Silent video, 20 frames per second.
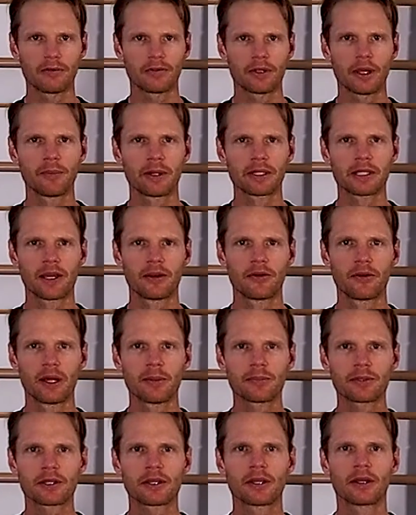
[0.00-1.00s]
Done my 10
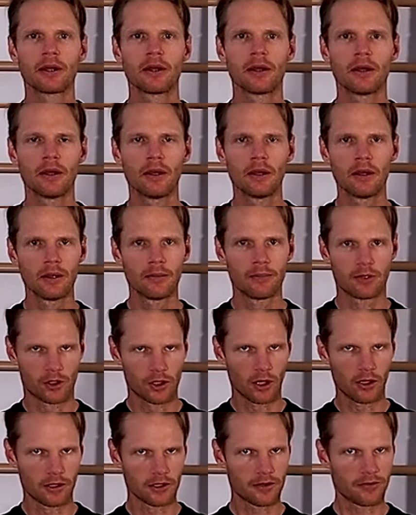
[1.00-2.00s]
reps. My
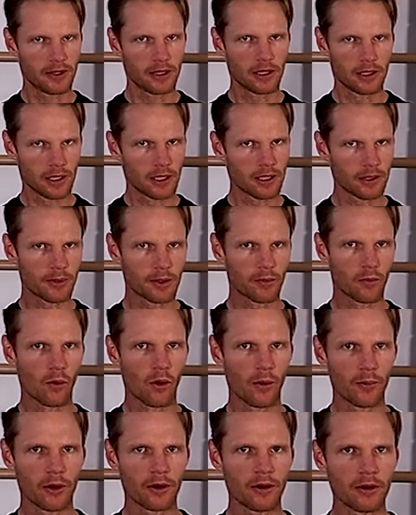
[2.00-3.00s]
shoulders feel a little bit
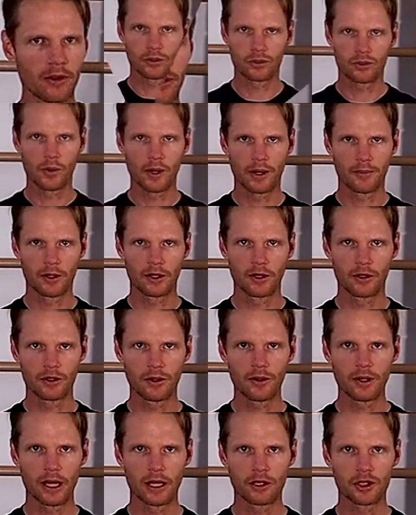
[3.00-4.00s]
warmer. So what I'm going to
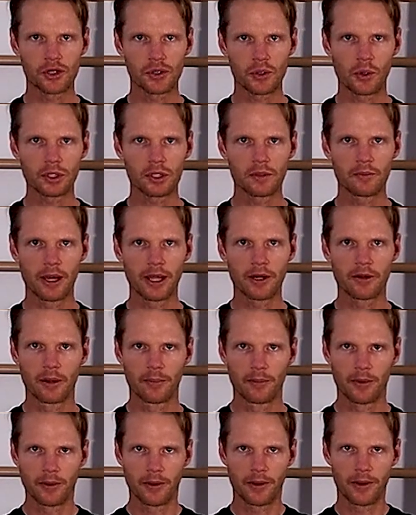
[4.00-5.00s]
do now is shorten my
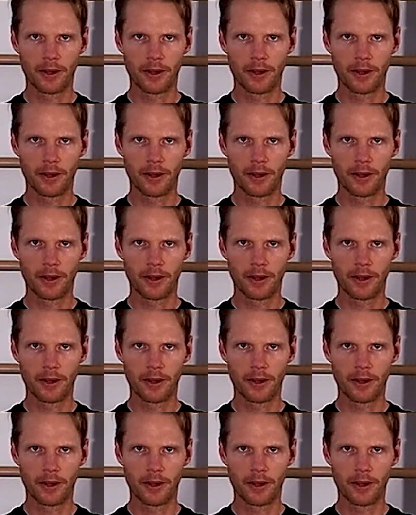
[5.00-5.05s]
grip.